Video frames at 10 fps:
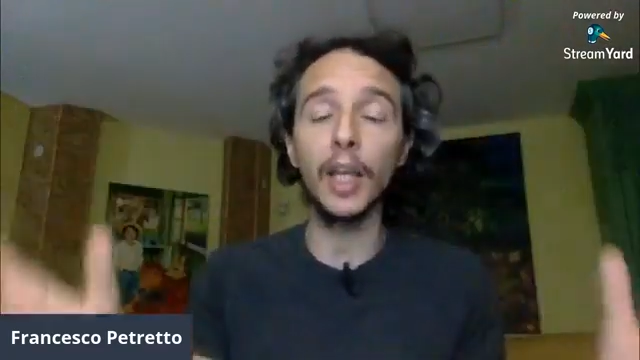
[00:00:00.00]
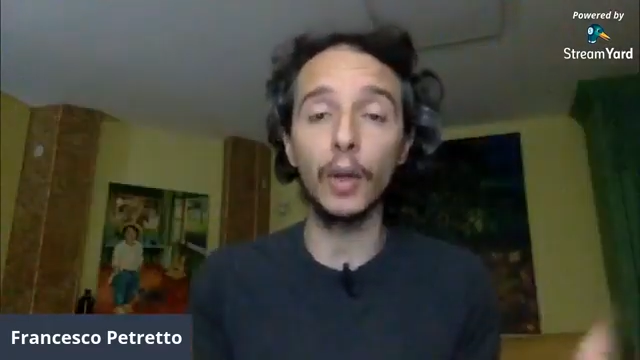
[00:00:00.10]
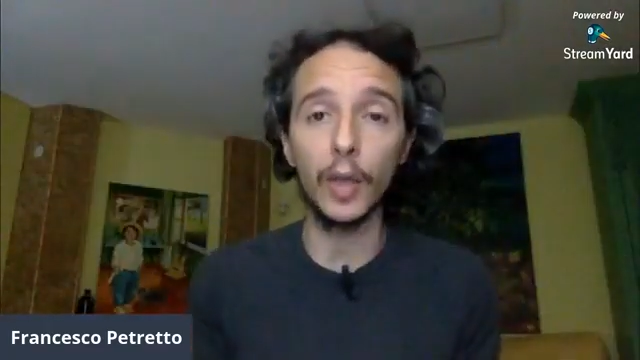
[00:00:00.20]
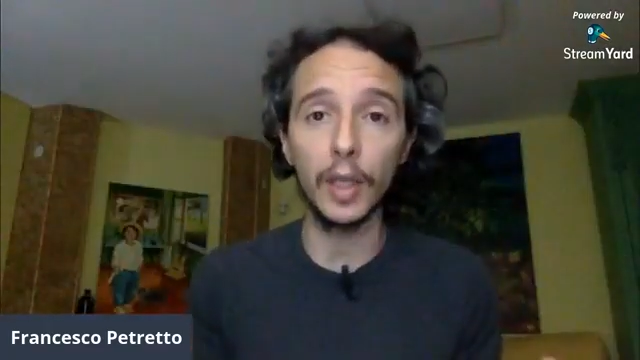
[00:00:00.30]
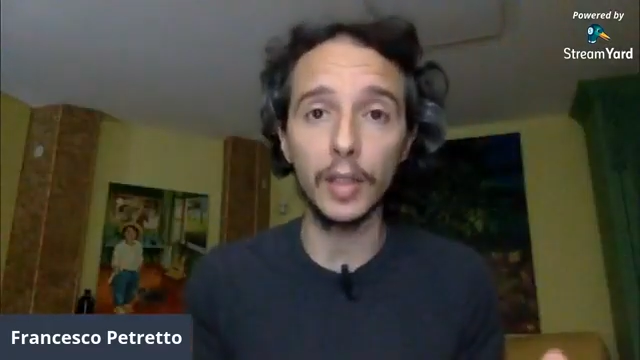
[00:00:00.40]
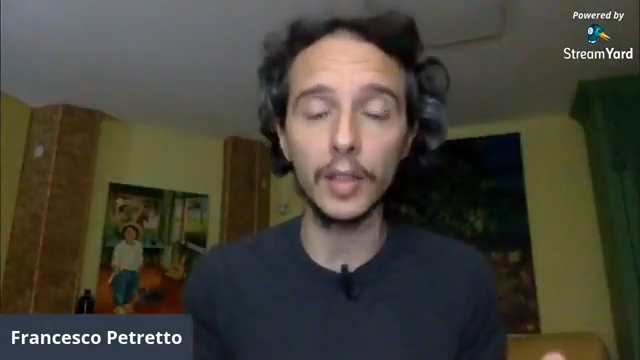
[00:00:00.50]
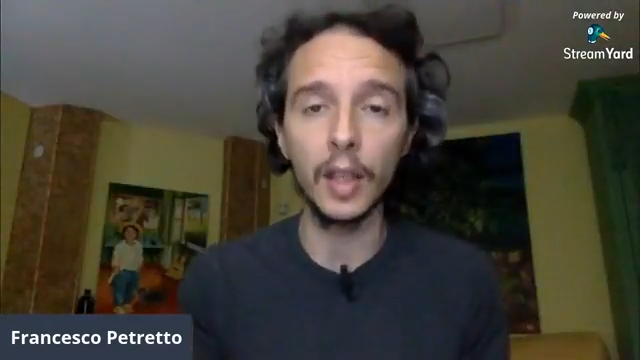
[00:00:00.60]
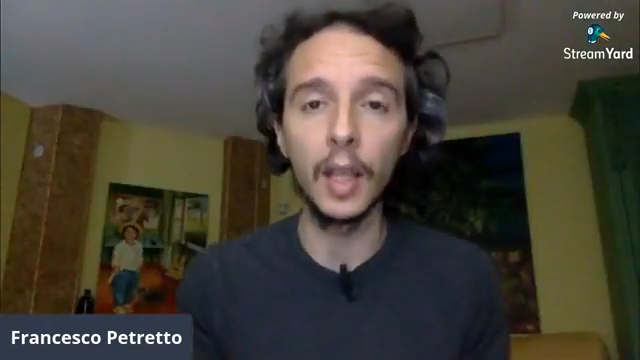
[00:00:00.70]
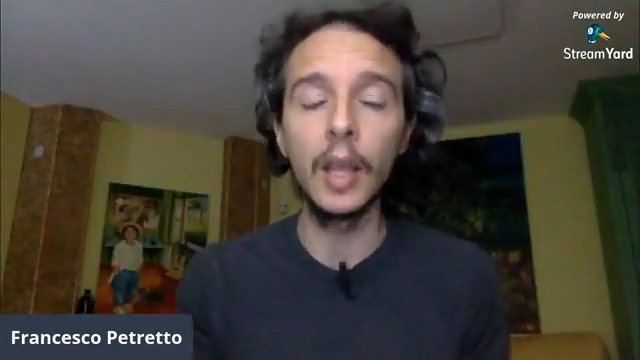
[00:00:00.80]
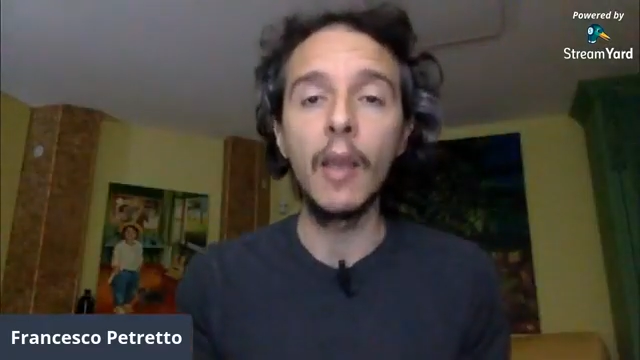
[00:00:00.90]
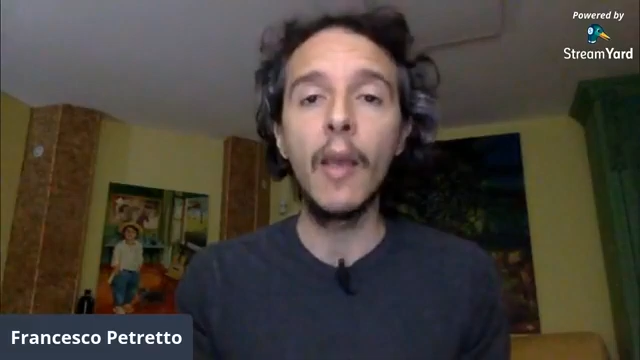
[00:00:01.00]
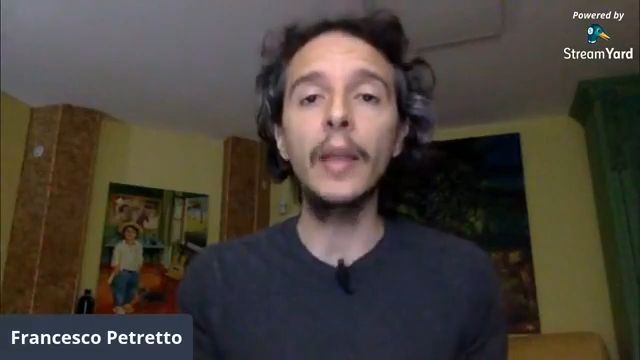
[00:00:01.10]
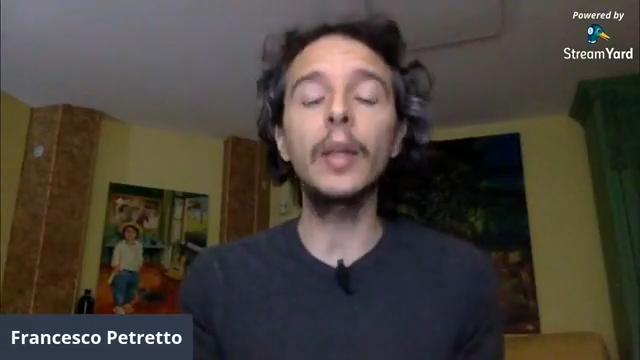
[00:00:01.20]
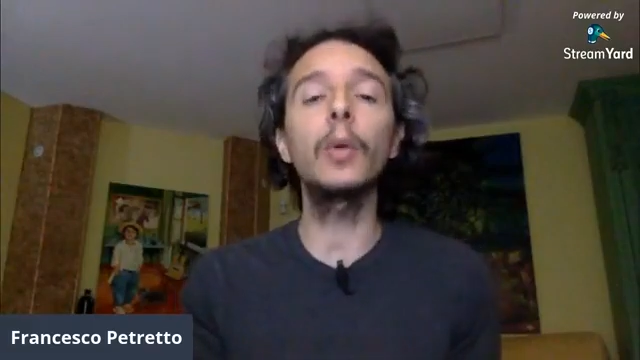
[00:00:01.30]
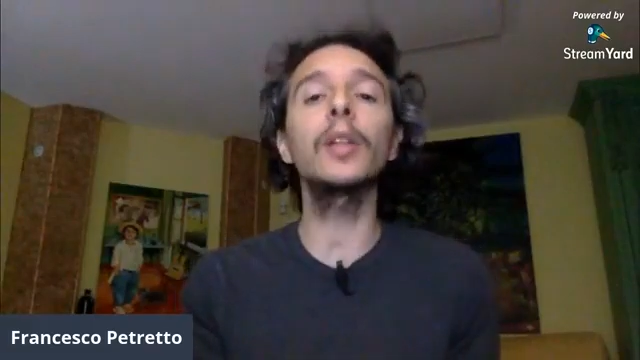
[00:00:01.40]
agrees
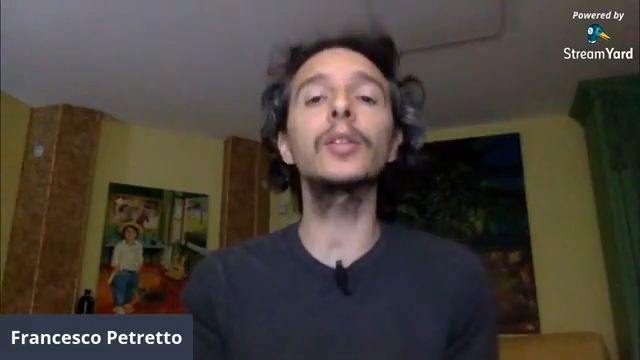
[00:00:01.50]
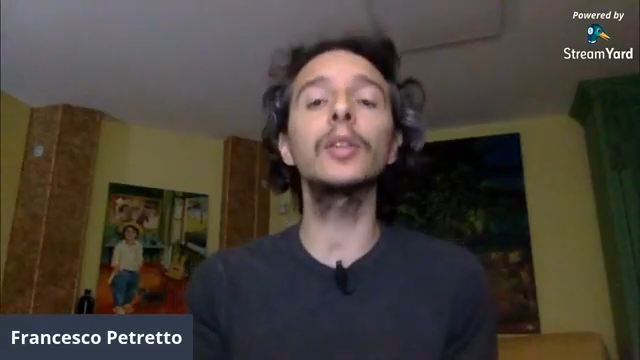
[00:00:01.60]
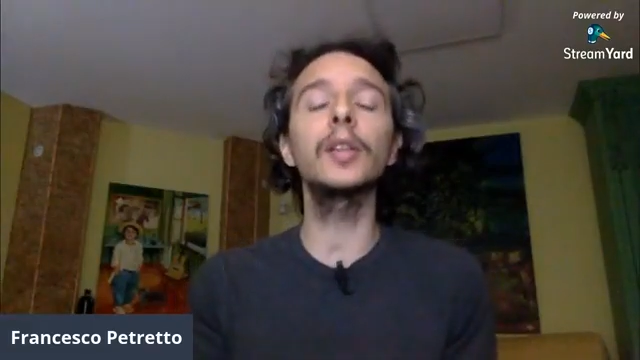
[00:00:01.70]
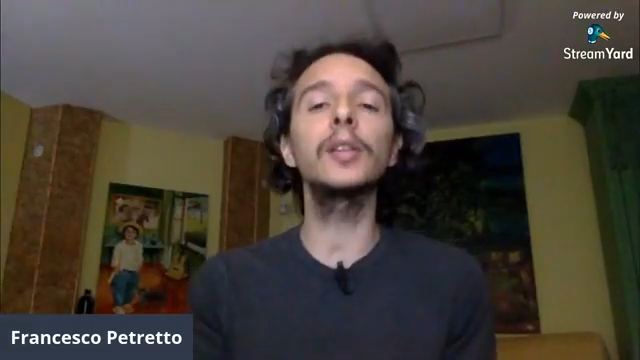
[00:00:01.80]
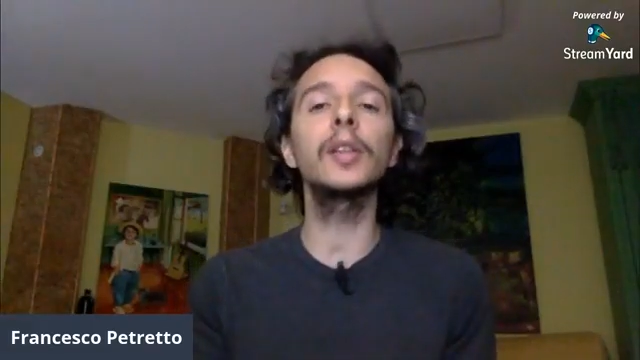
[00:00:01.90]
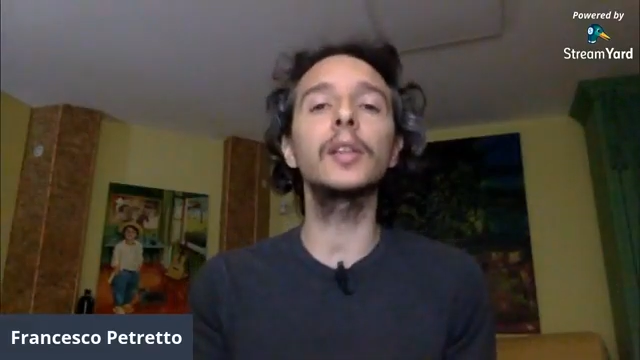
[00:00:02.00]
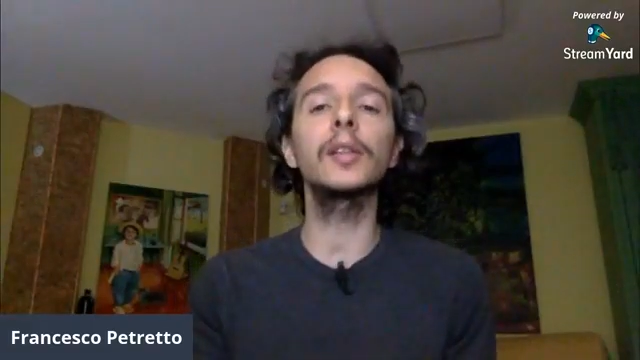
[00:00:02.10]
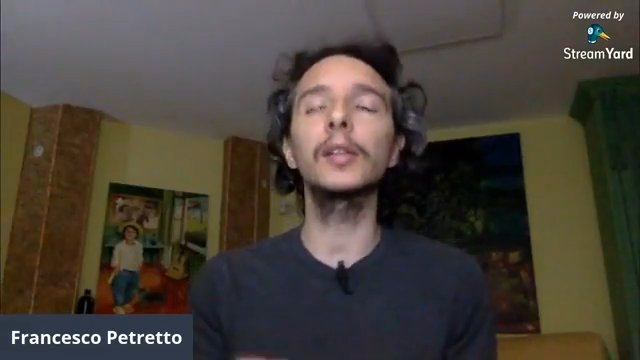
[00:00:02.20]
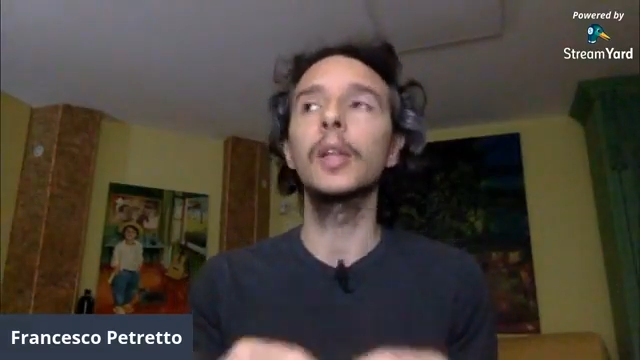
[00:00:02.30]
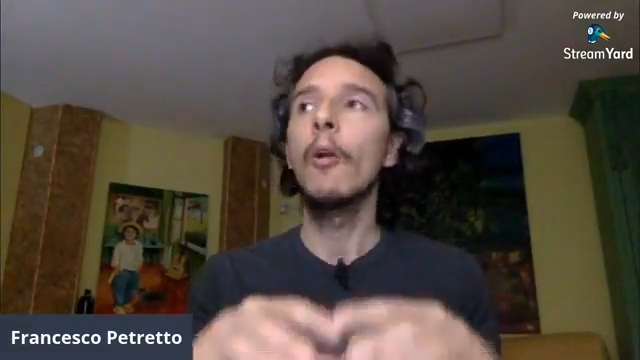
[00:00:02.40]
and the question is this